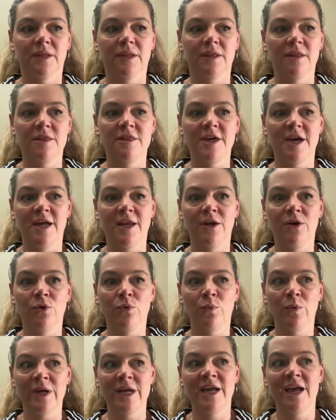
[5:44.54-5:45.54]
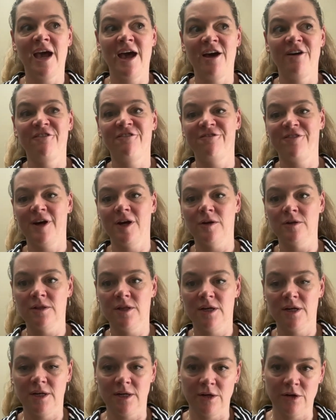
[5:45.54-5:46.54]
then we have found
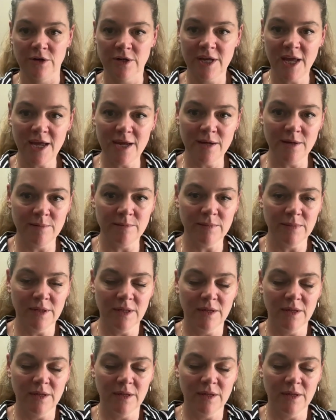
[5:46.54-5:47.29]
that in our game,